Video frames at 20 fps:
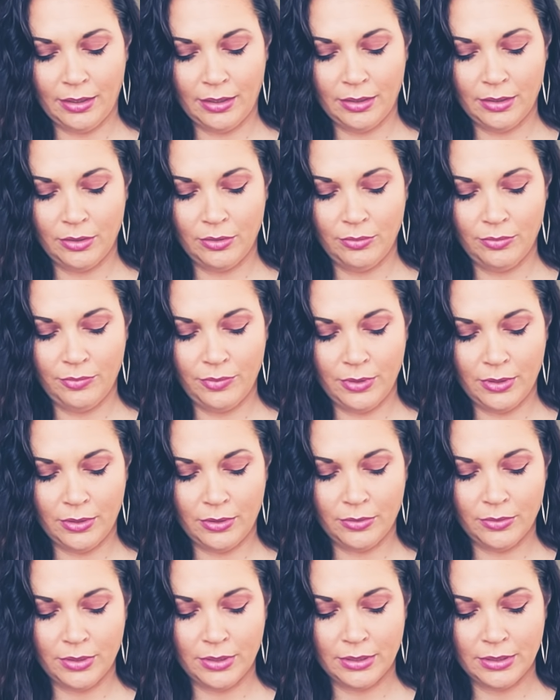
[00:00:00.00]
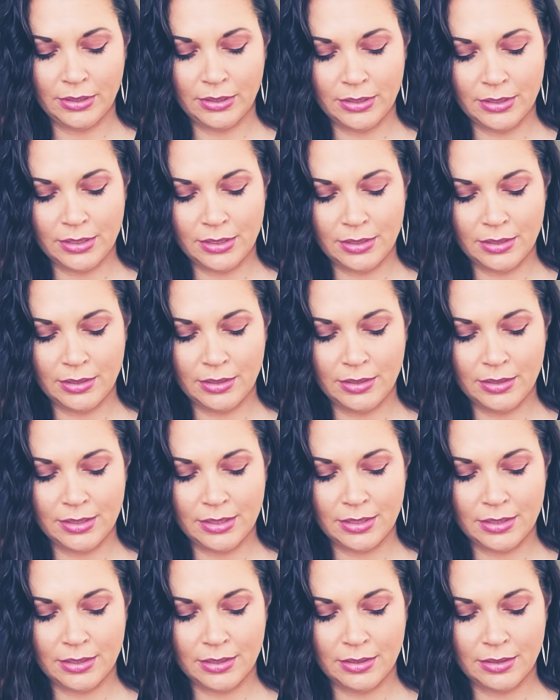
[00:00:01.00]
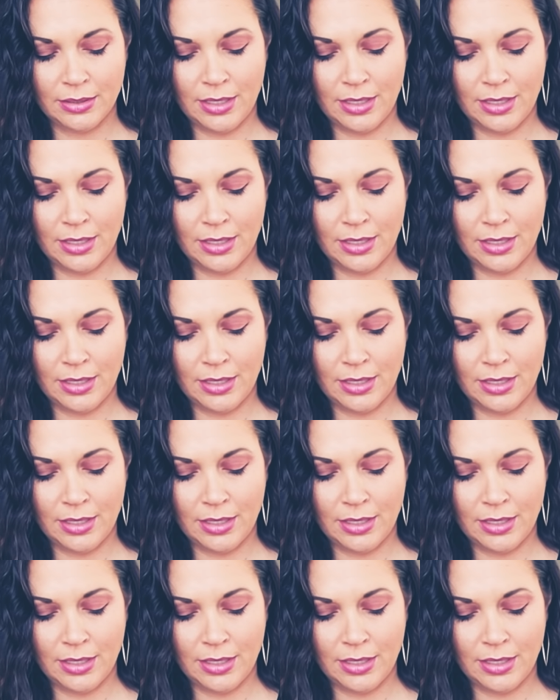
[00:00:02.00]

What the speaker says: you feel that this is